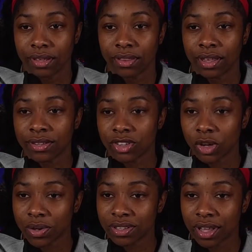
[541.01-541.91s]
That's so
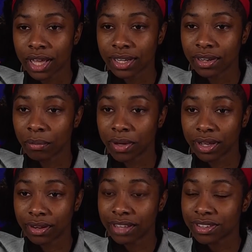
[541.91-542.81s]
exciting. I
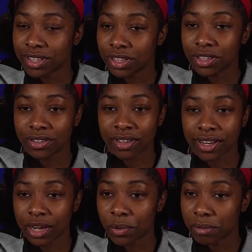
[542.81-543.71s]
mean, that's a telltale sign
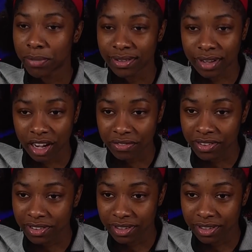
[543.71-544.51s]
that we're the best conference in